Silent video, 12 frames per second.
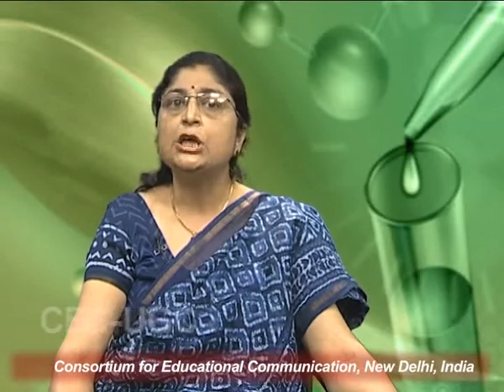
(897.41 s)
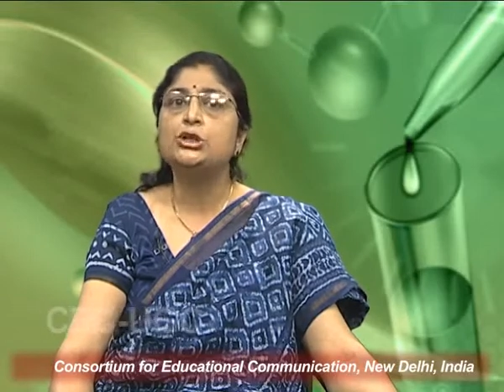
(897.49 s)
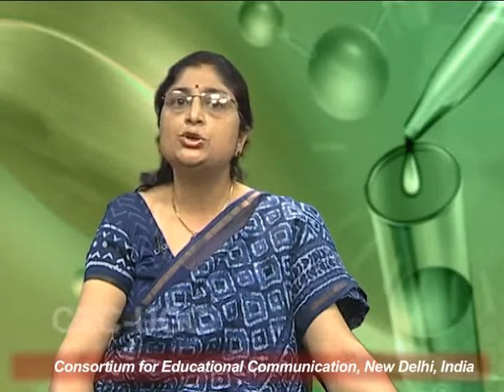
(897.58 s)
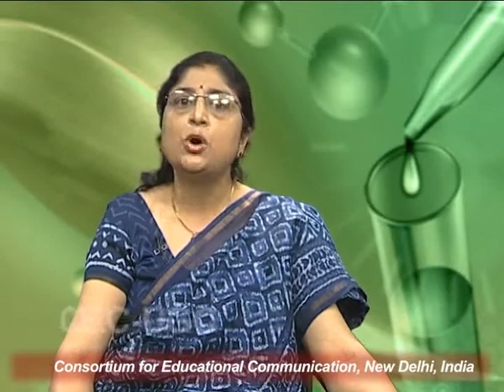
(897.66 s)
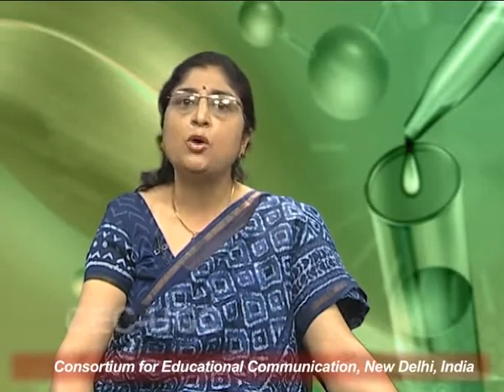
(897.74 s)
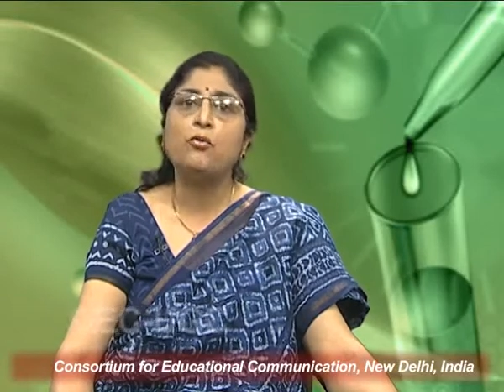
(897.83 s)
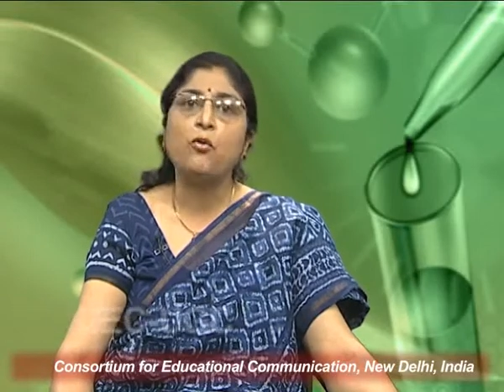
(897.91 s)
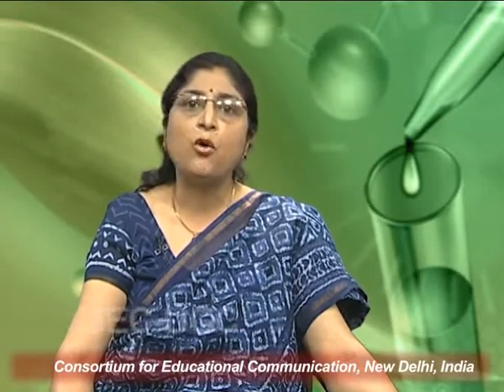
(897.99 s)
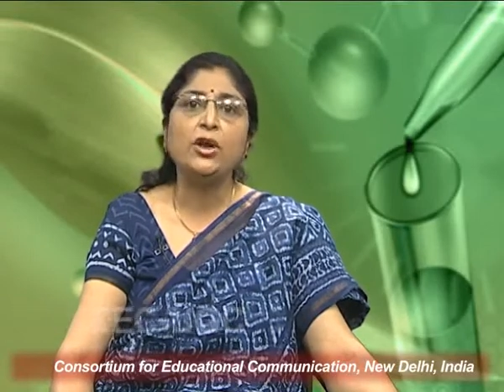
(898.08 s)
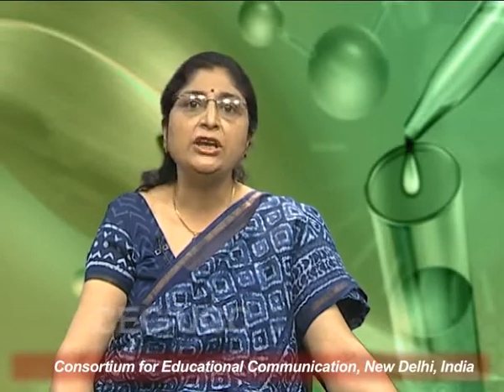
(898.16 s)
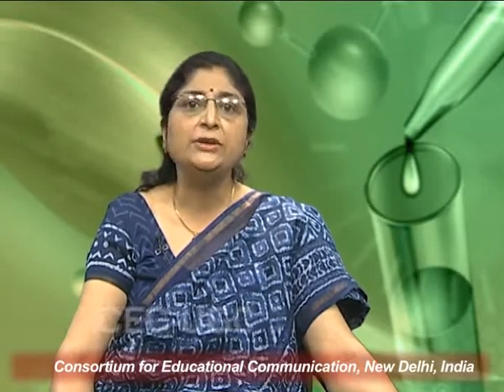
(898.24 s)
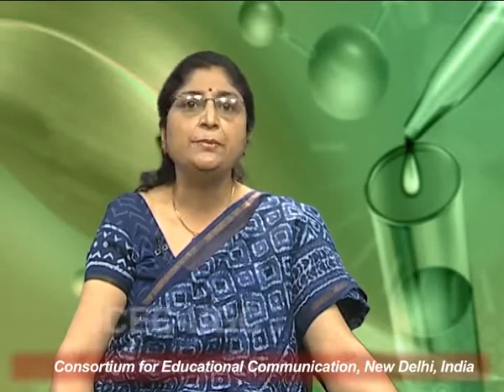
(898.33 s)
to
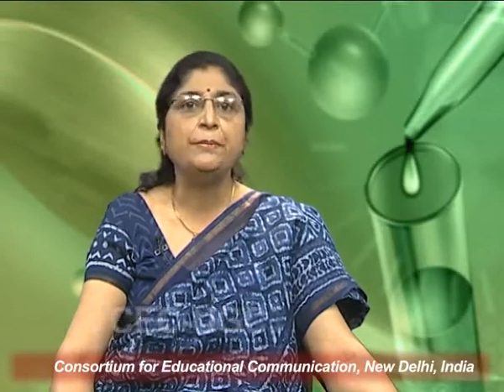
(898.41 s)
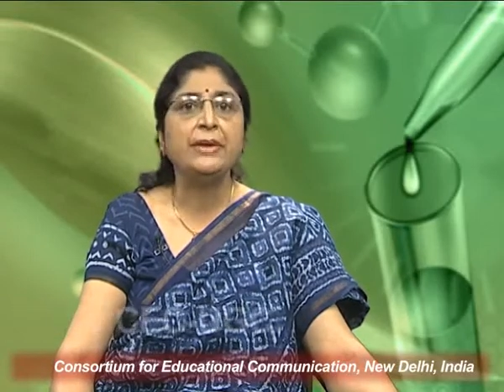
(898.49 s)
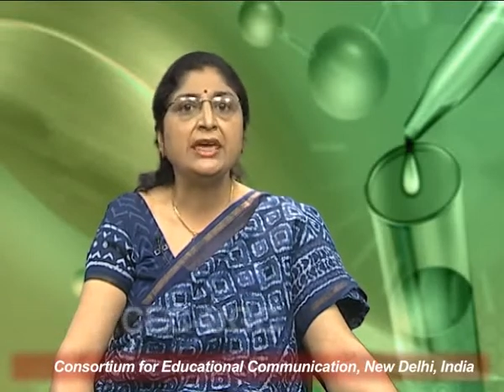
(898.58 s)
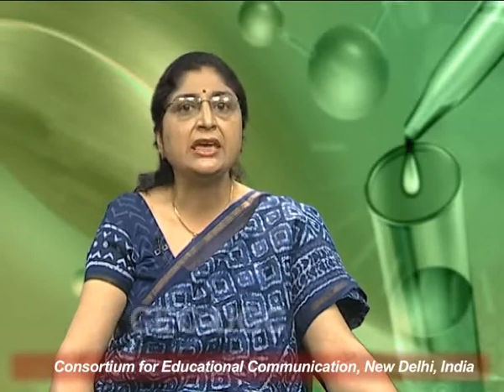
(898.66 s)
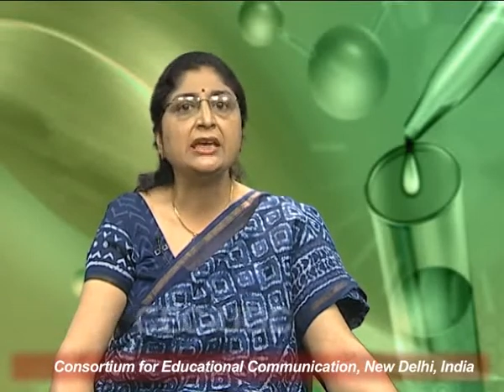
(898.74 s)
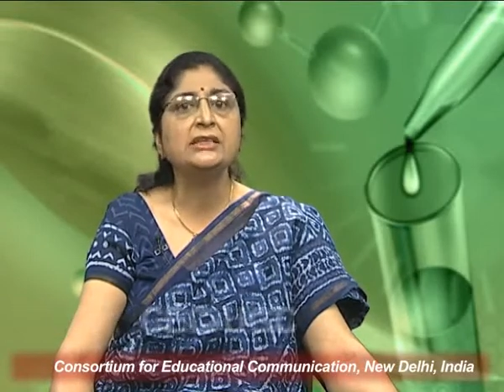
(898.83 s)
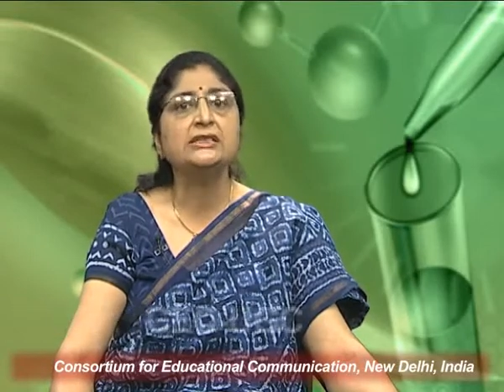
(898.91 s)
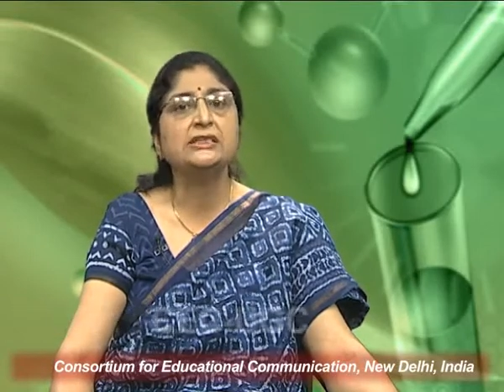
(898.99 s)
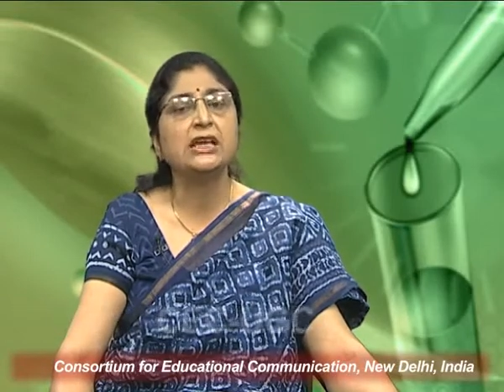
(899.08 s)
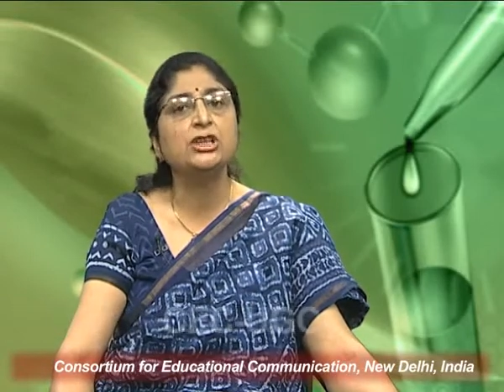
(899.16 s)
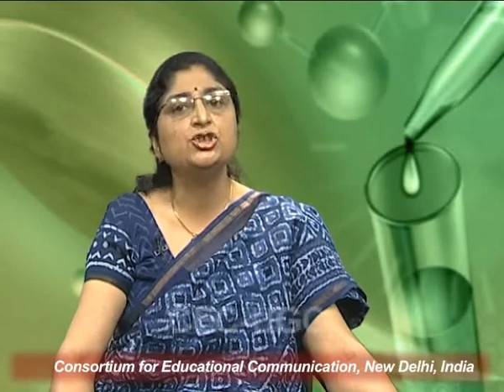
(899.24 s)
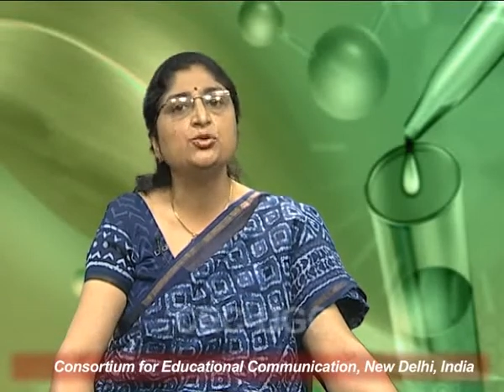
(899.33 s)
avoid making
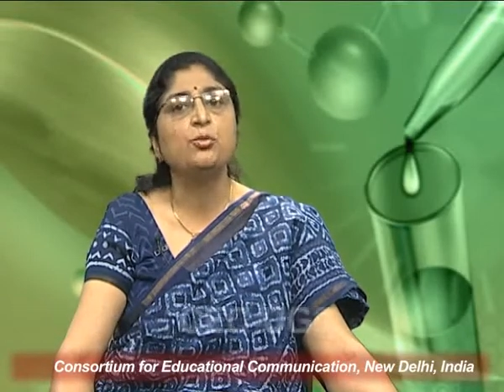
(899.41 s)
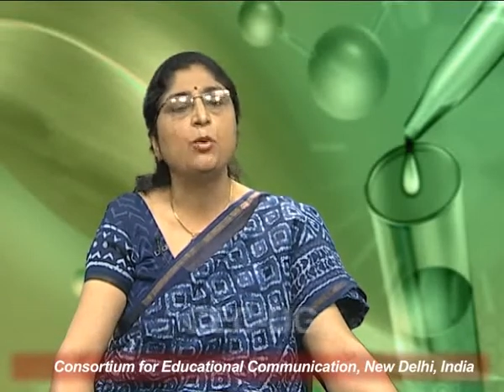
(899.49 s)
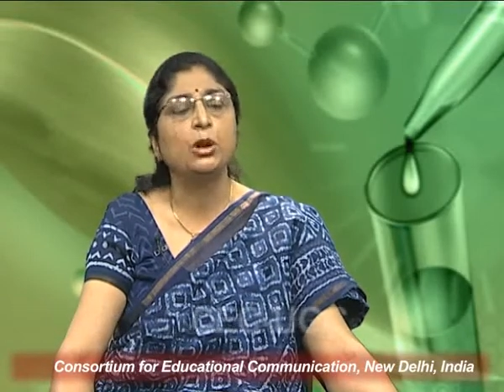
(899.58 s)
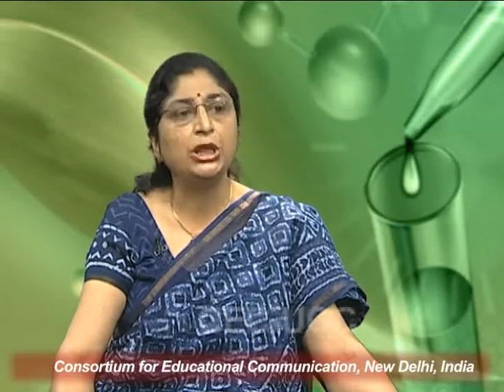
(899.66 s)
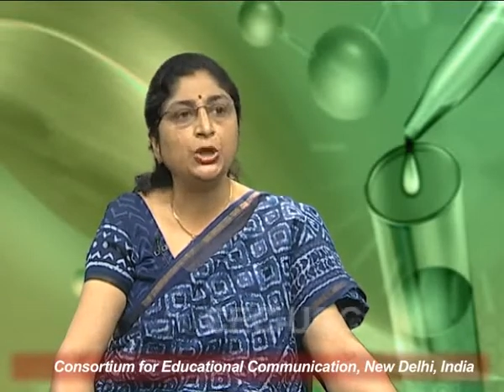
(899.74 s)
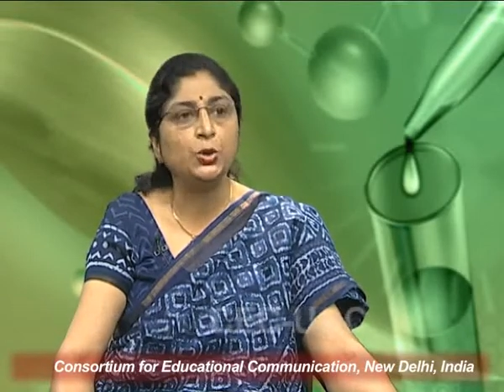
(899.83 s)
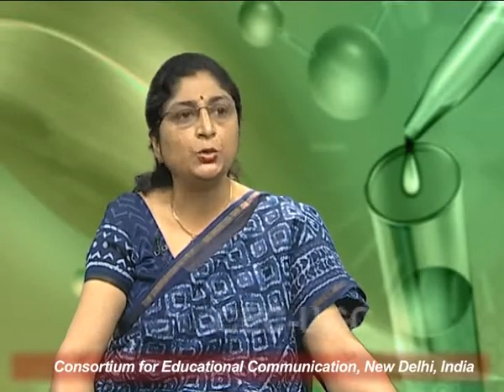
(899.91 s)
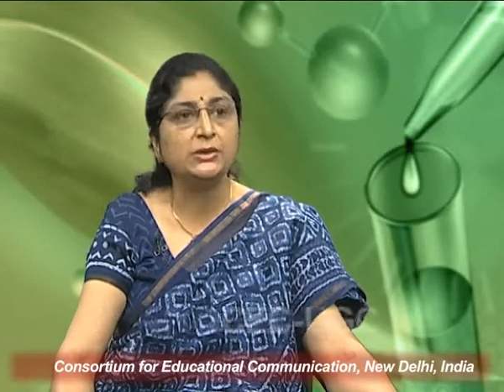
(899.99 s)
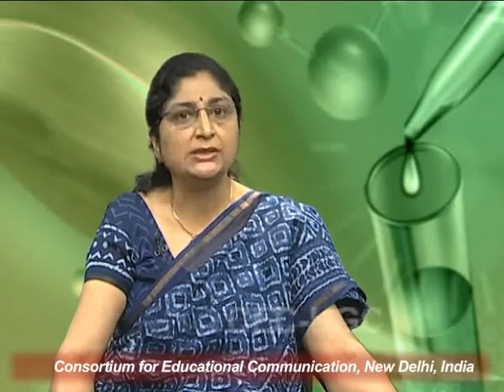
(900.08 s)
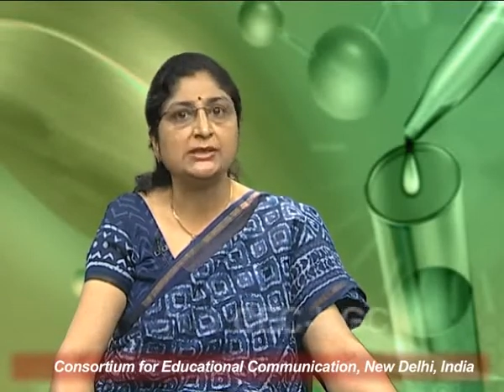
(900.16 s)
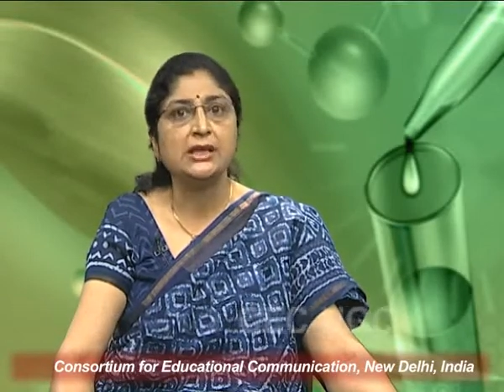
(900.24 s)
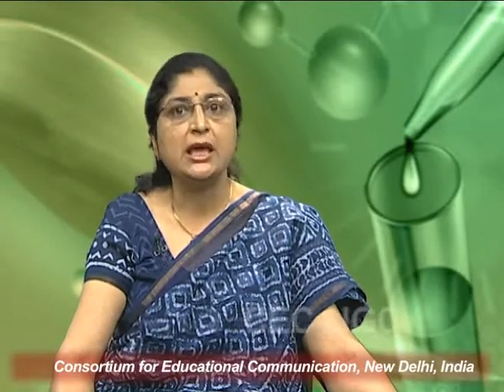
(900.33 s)
such
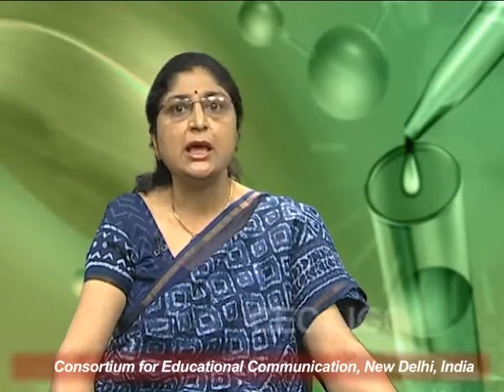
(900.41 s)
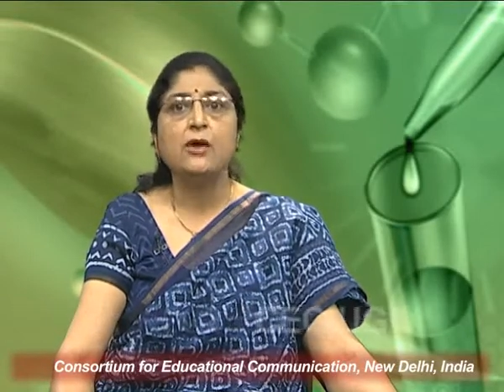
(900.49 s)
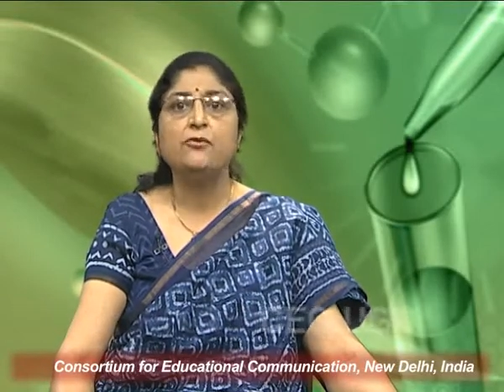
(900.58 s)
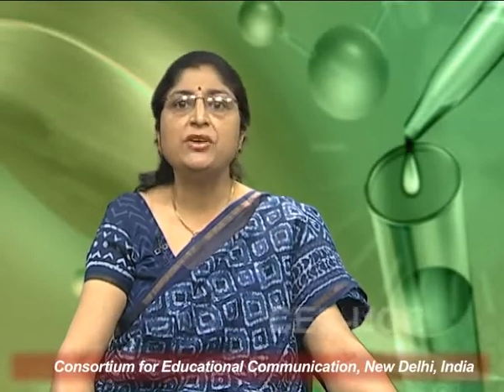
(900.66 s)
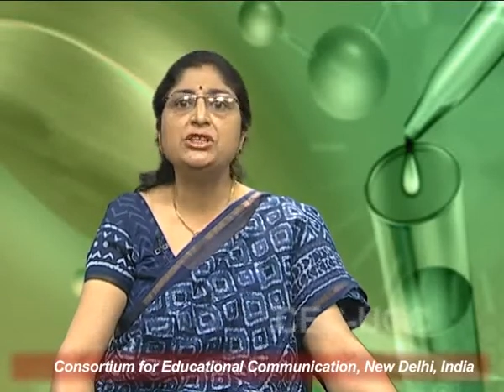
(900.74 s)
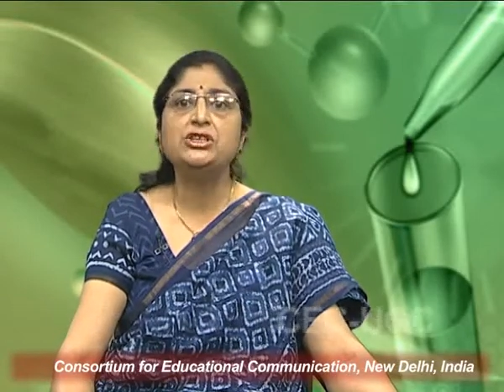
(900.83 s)
molecules which